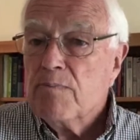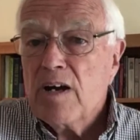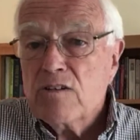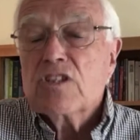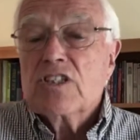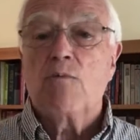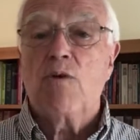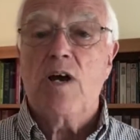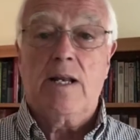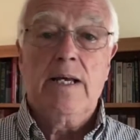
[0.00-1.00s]
and you can say,
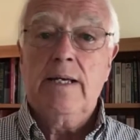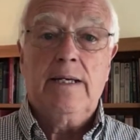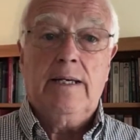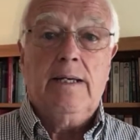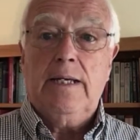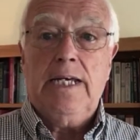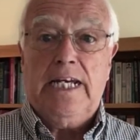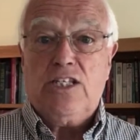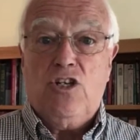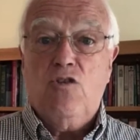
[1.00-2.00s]
well, he
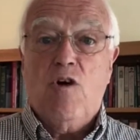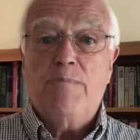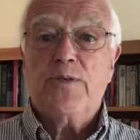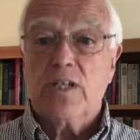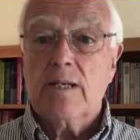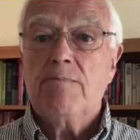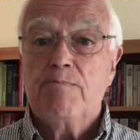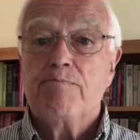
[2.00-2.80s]
had no option.